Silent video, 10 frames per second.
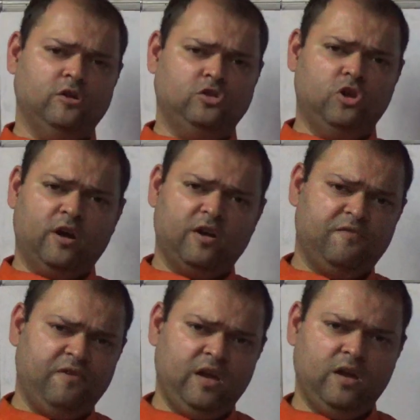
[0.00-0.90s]

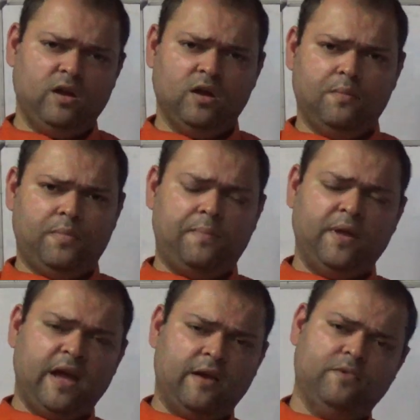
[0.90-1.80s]
geography,
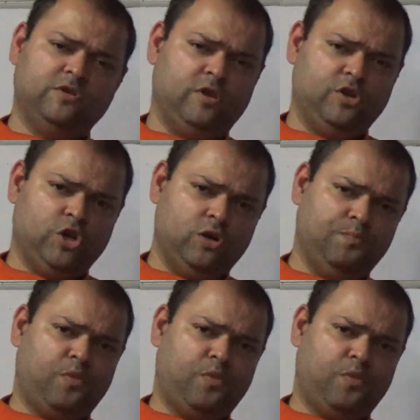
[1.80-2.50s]
public administration,